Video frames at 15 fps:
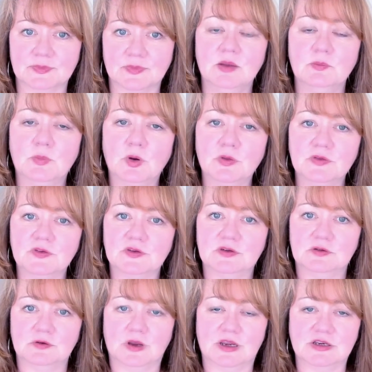In both
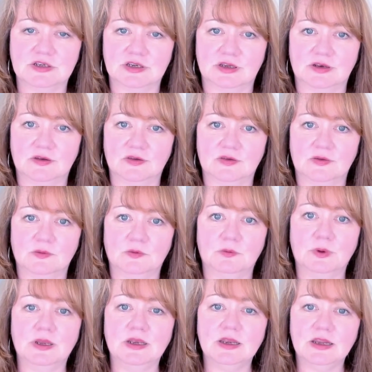situations,
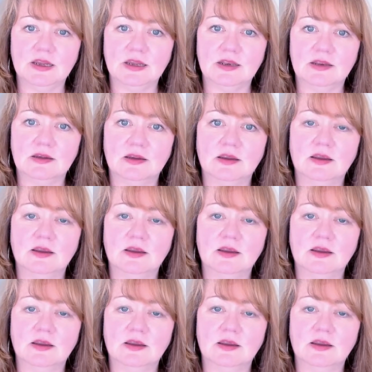we need,